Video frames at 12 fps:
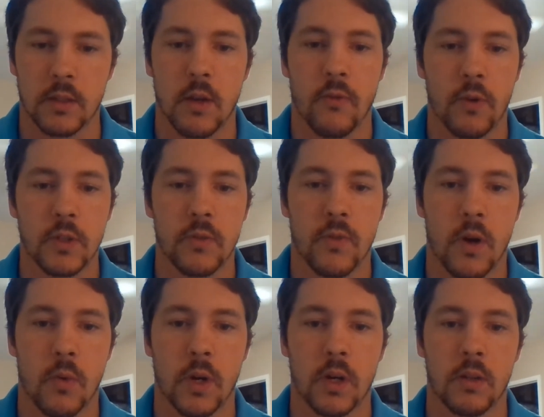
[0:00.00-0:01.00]
Now, first of all,
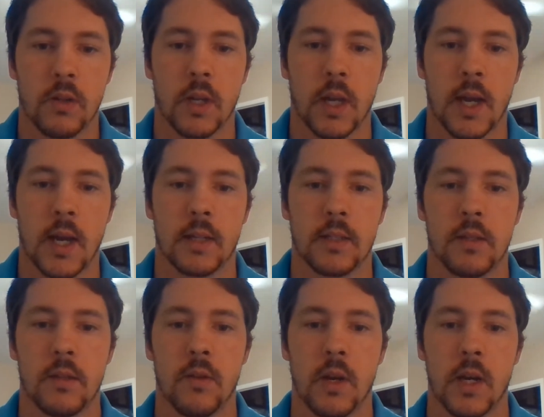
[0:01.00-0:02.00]
we're going to look at
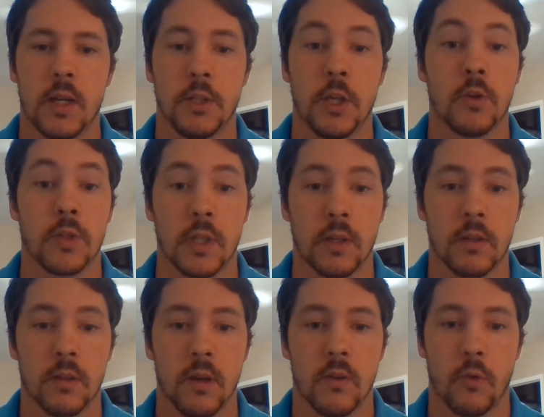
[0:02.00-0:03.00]

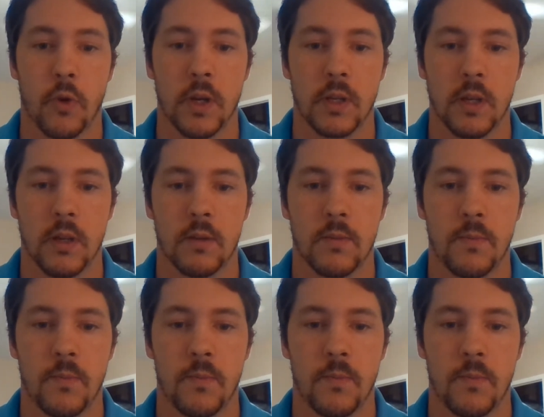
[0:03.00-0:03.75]
dosing of creatine.